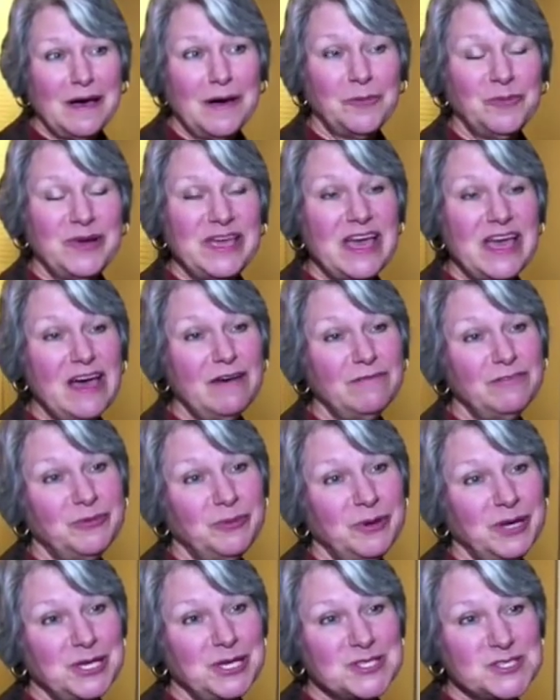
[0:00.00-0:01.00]
We have
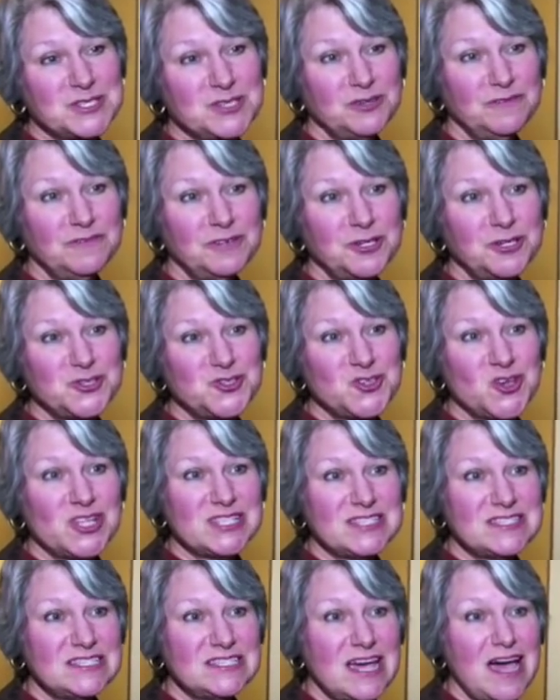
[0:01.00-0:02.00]
3 conservators
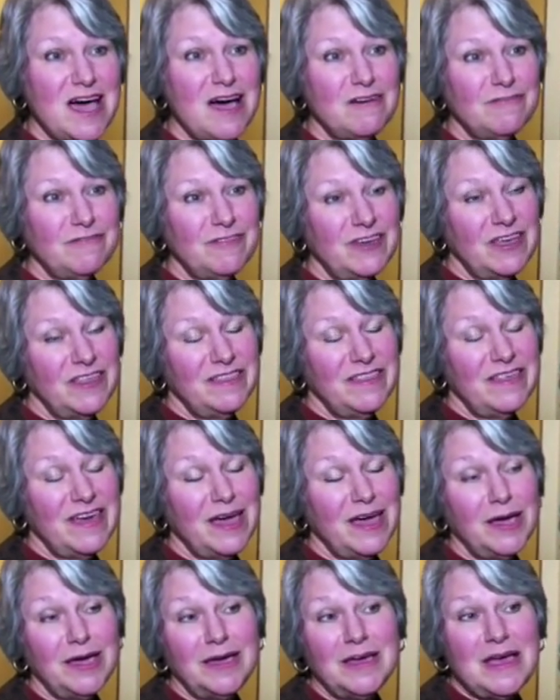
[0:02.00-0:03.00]
on staff, and
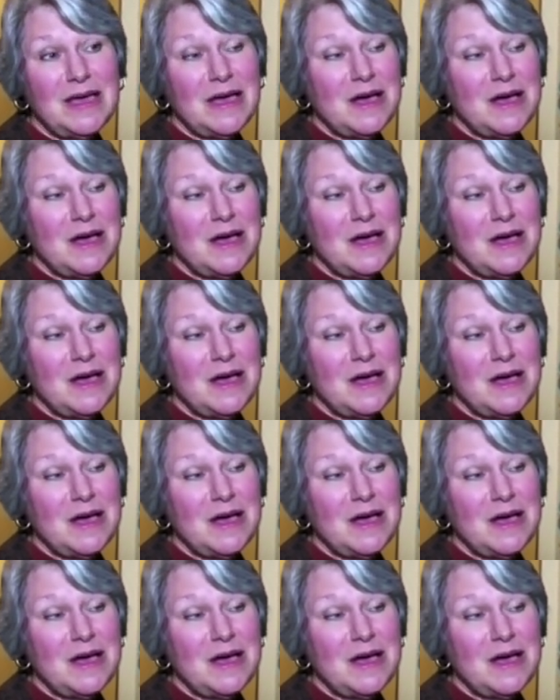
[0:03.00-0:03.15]
they